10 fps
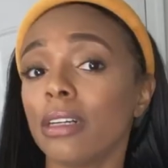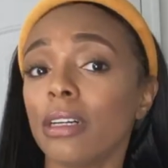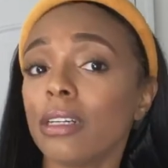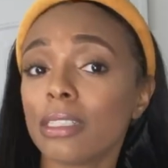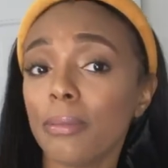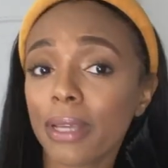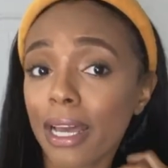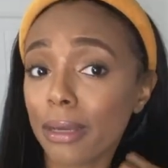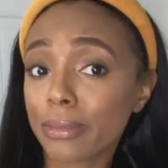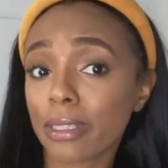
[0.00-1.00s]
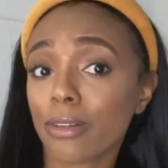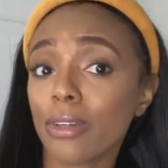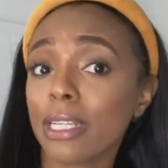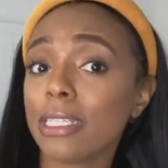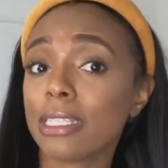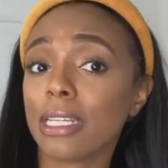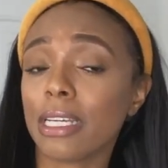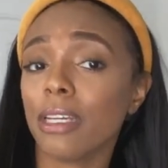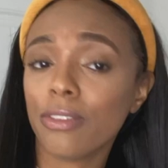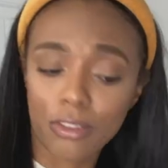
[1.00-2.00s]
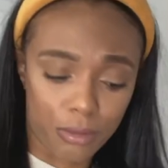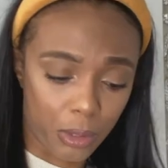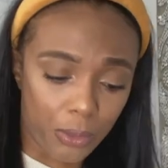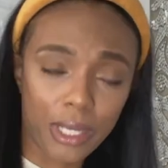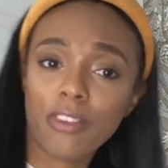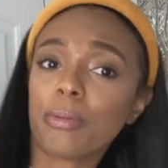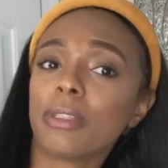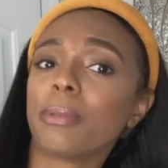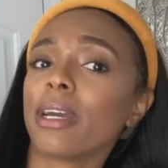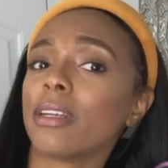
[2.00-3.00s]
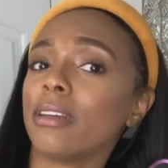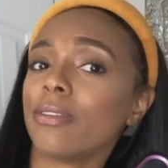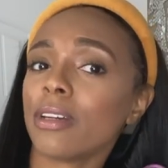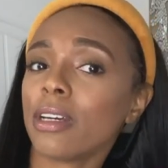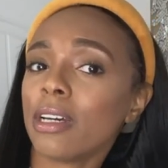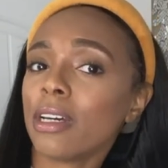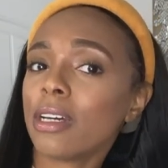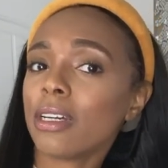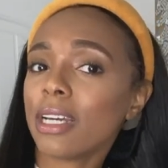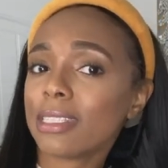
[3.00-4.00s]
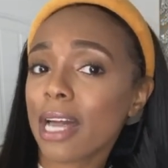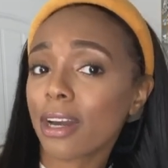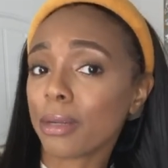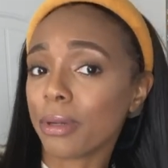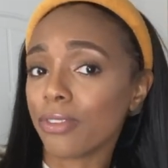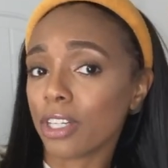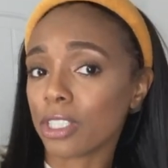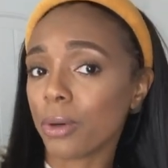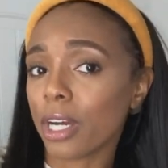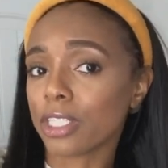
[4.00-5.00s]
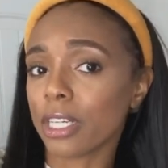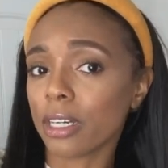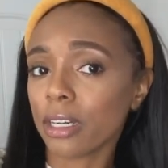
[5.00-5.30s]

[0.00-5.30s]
Sometimes, realistically, from a weave perspective, it's not gonna be freshly washed hair.